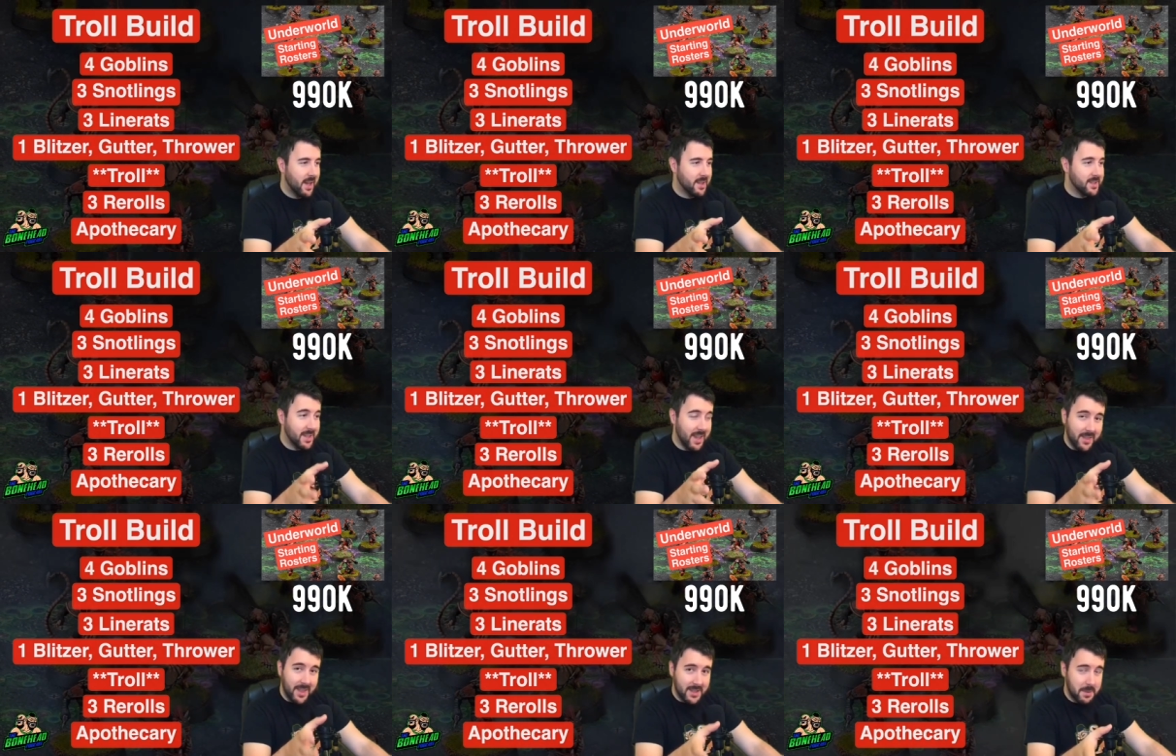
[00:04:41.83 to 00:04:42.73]
to
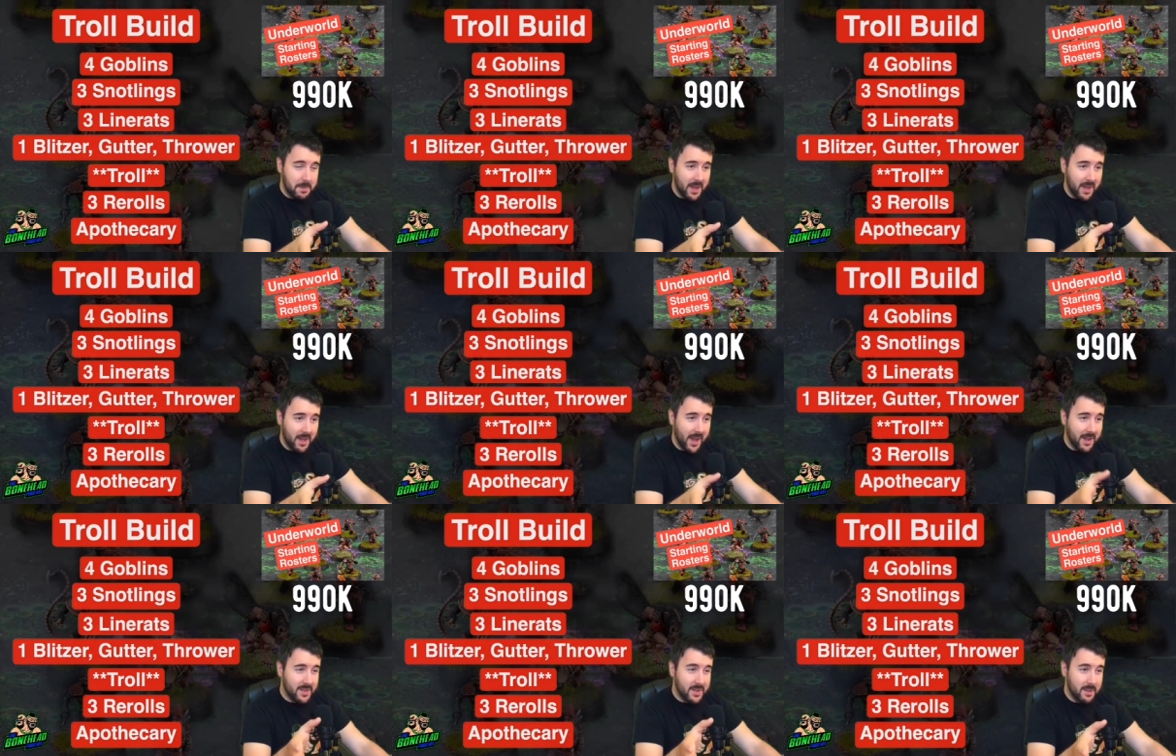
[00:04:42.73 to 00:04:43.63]
get the SPP,
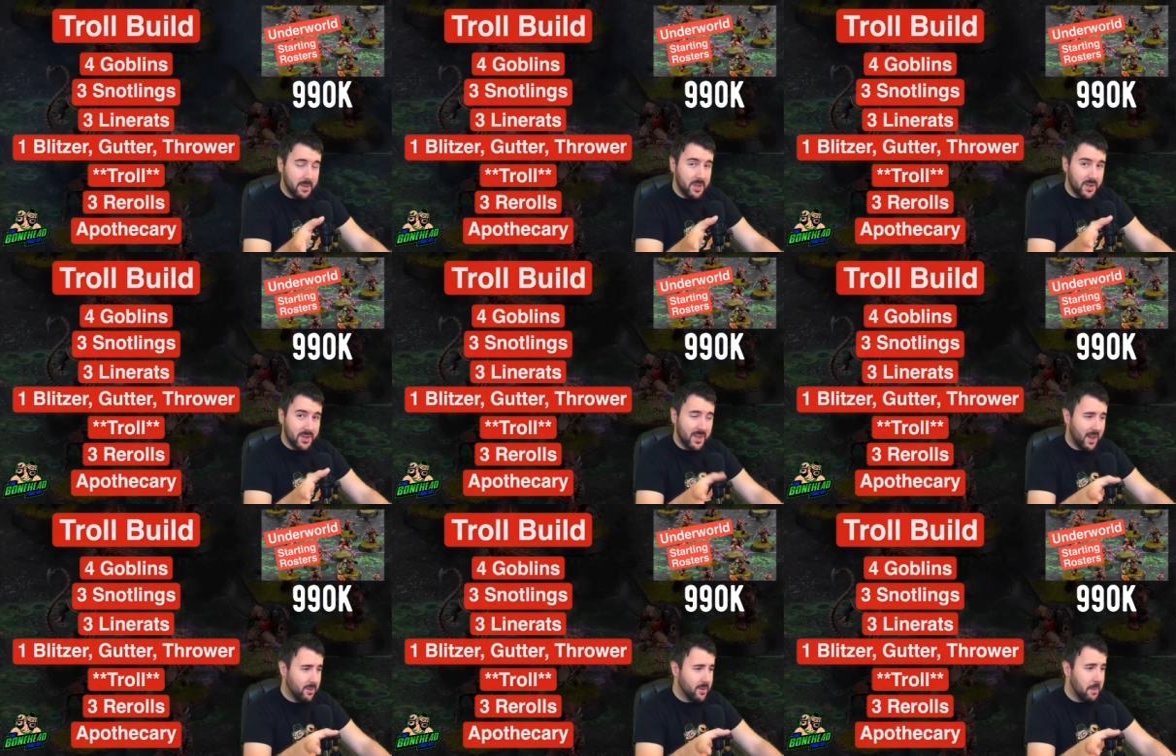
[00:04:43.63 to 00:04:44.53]
and to simply just
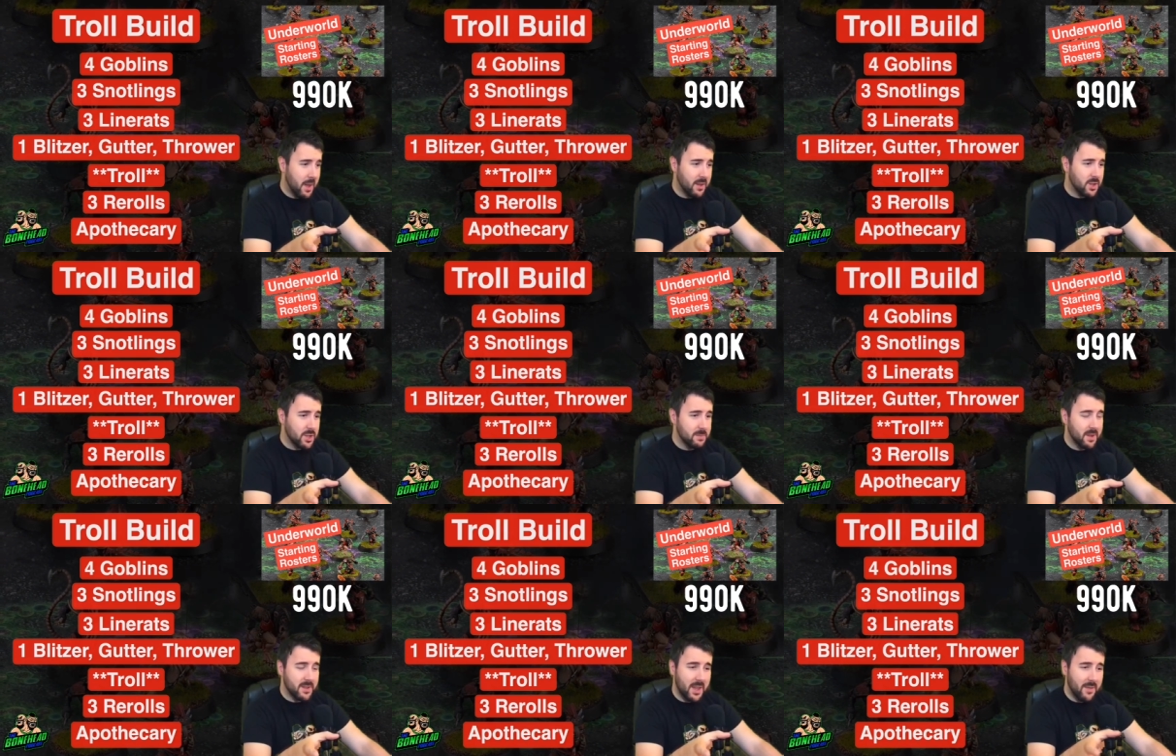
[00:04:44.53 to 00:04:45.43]
stay on the pitch.
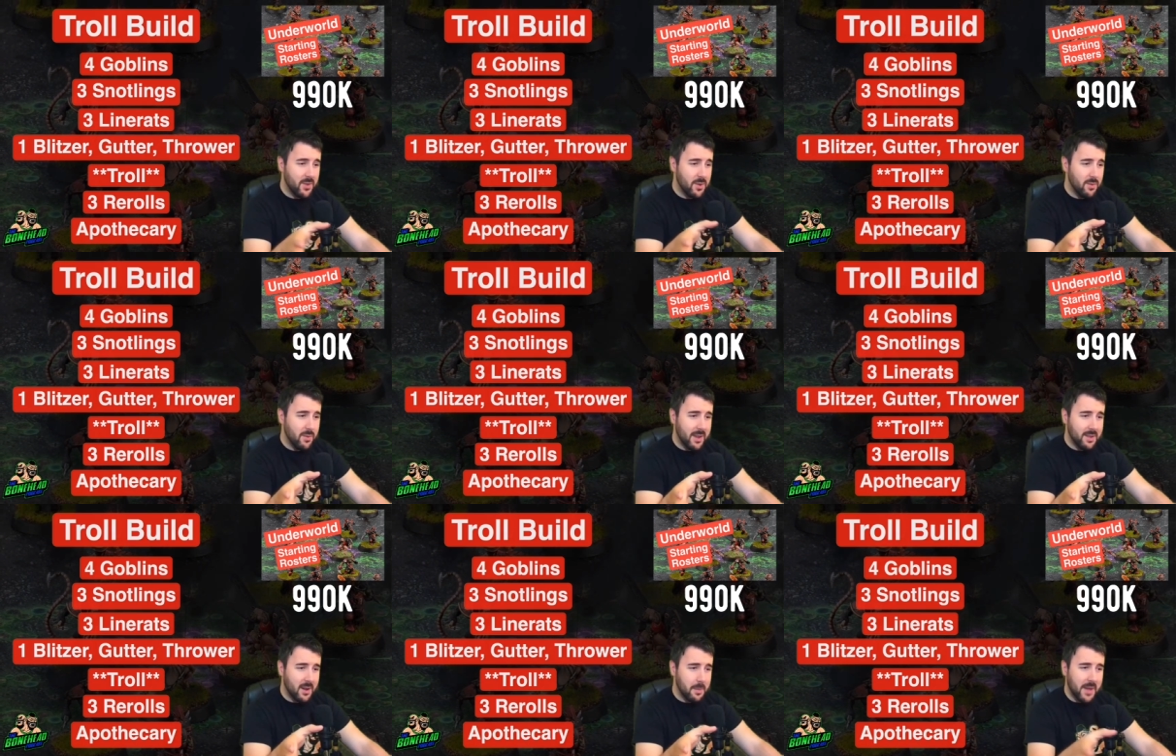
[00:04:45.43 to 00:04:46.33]
Because if you
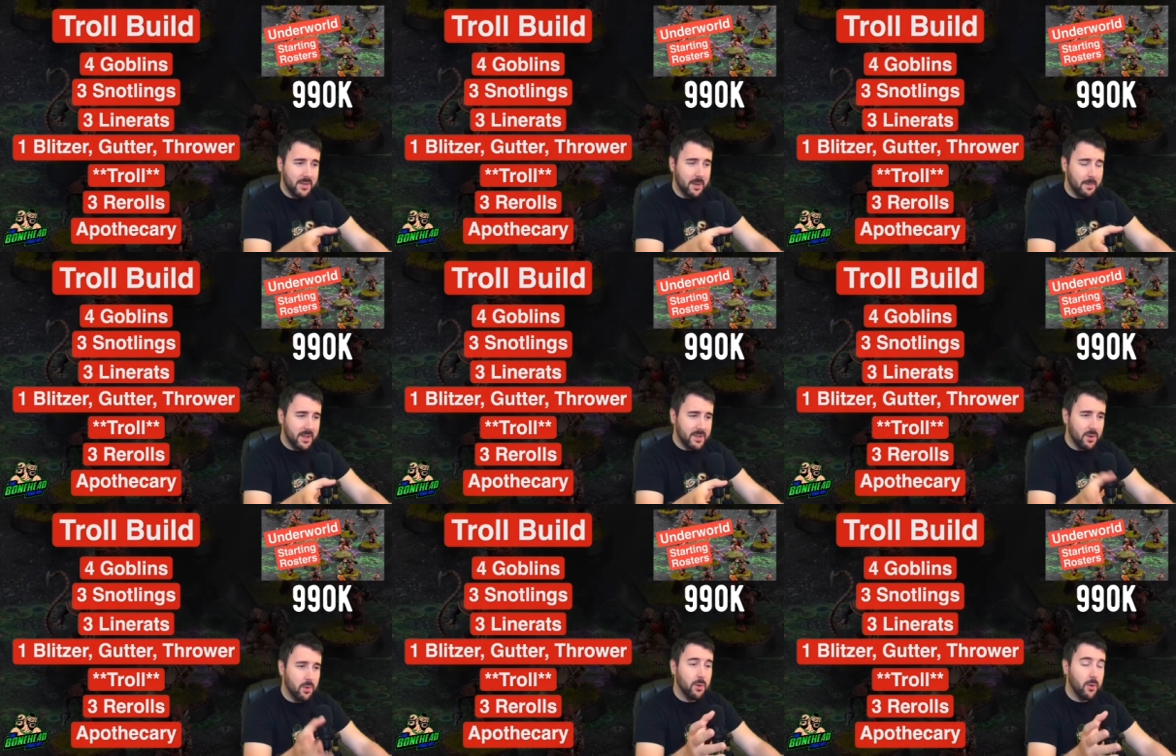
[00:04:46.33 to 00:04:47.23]
end up having a
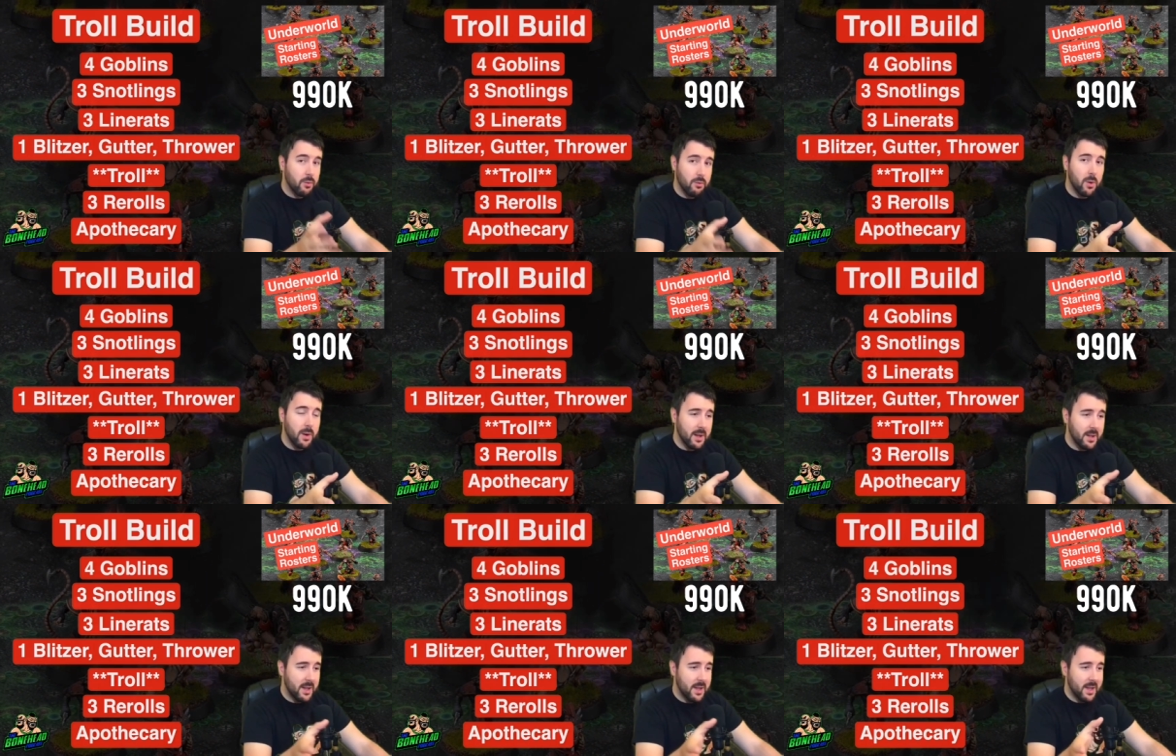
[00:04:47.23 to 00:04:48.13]
blitzer or a thrower
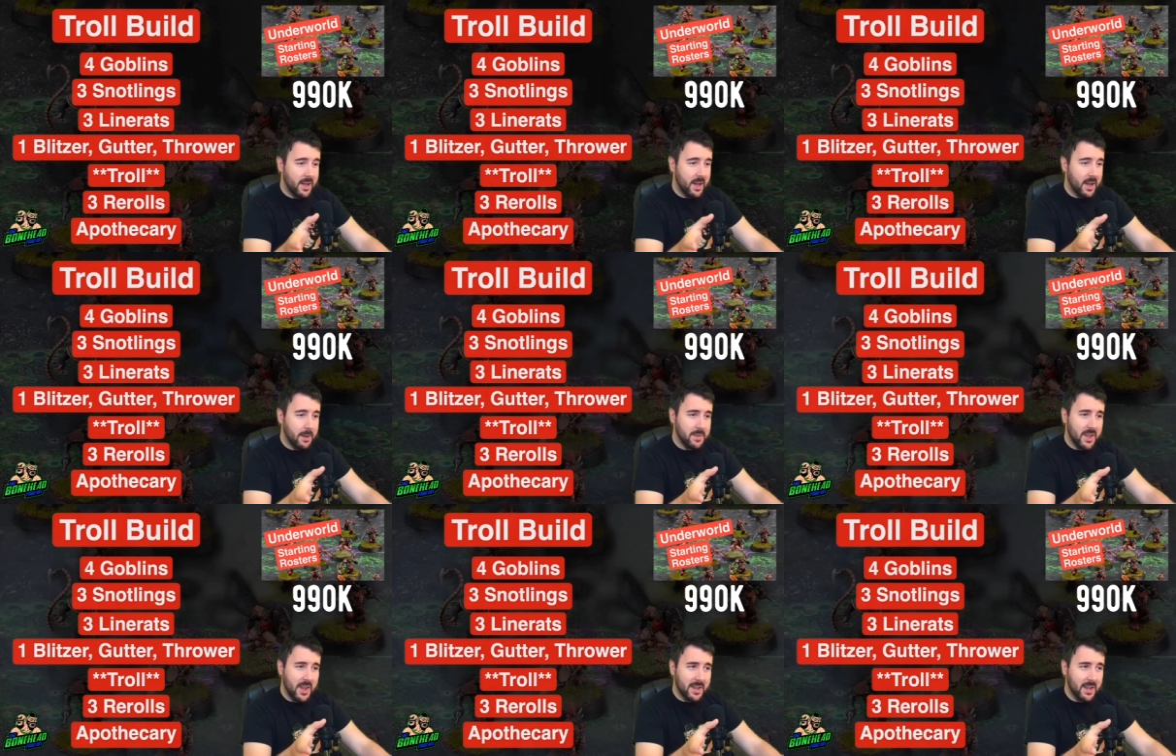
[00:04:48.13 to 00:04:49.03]
um,
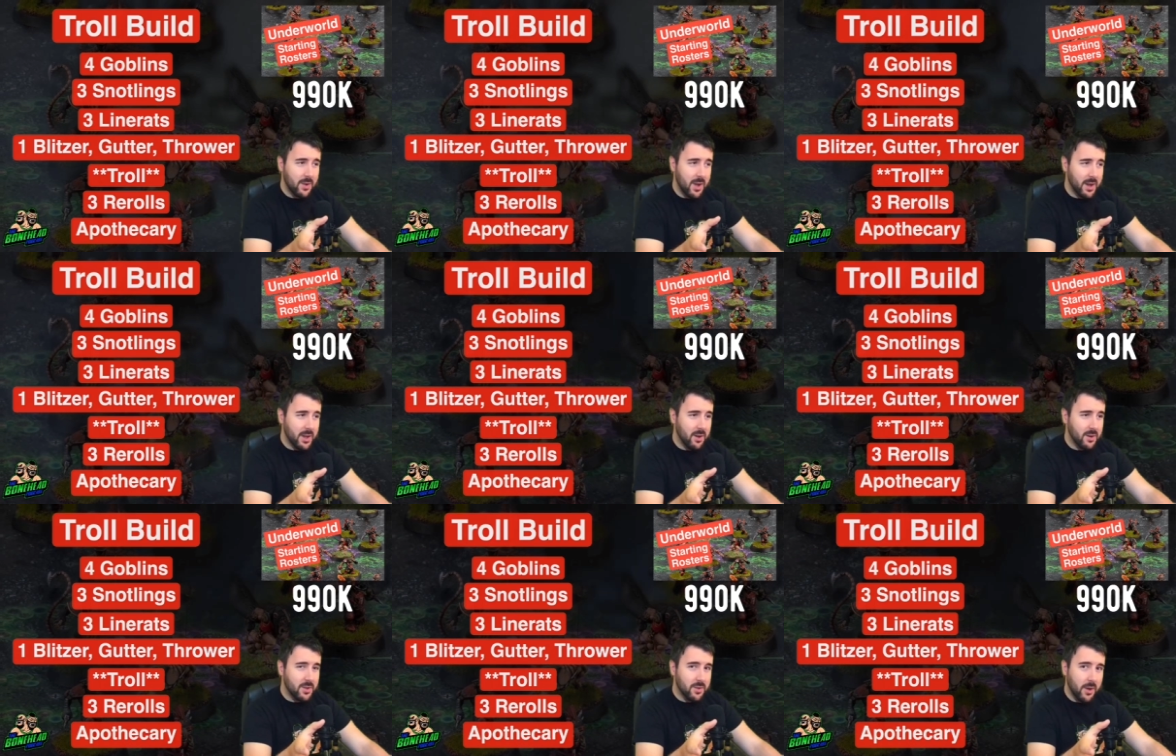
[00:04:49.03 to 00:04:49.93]
taken out early
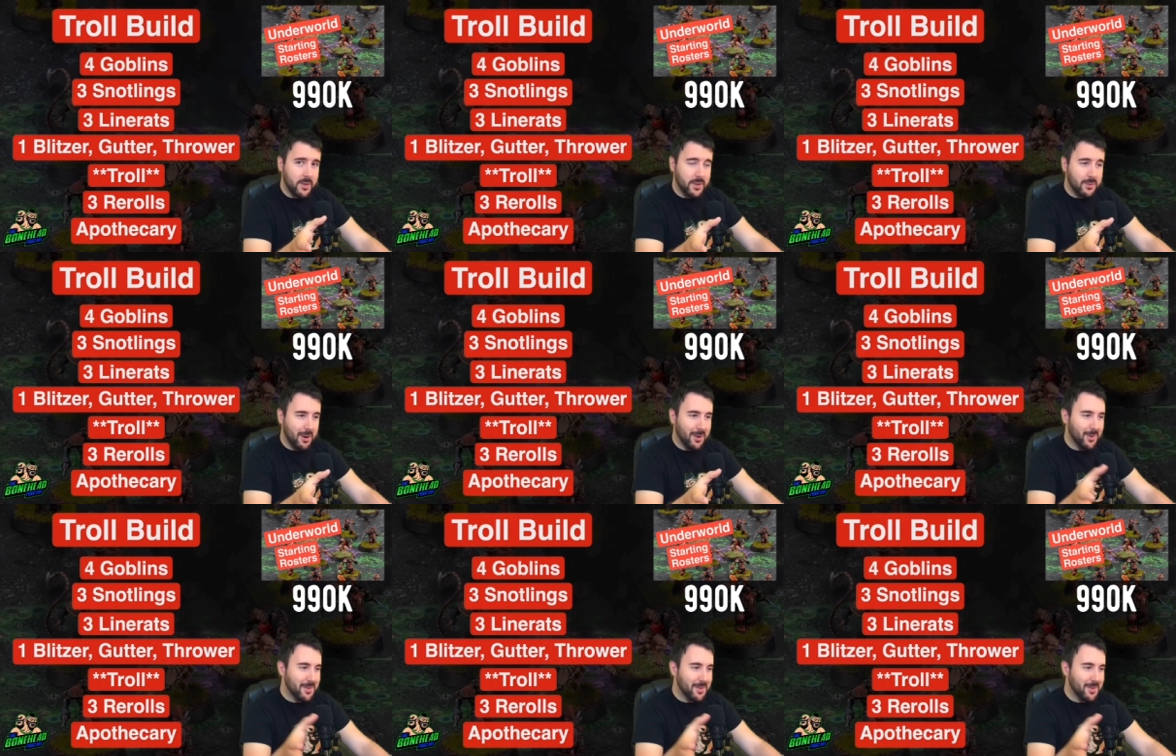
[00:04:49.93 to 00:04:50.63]
on, you're going to struggle.